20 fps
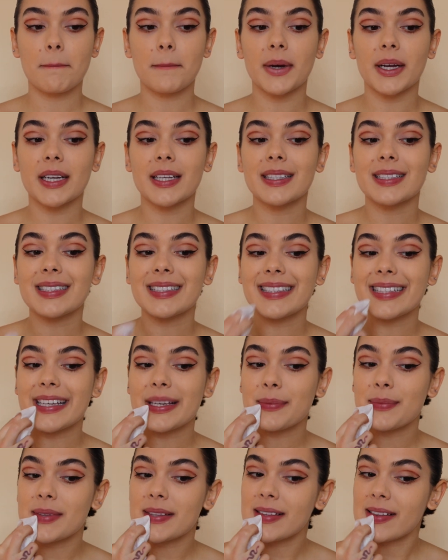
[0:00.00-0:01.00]
but it
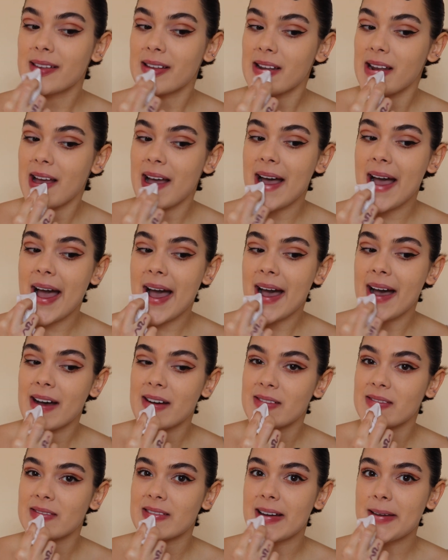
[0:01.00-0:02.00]
seems to not
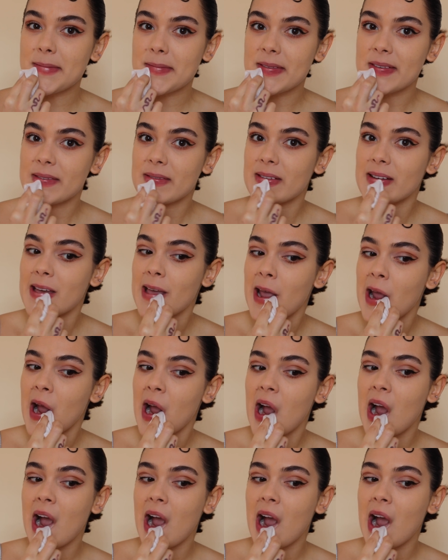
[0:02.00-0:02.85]
have wiped away,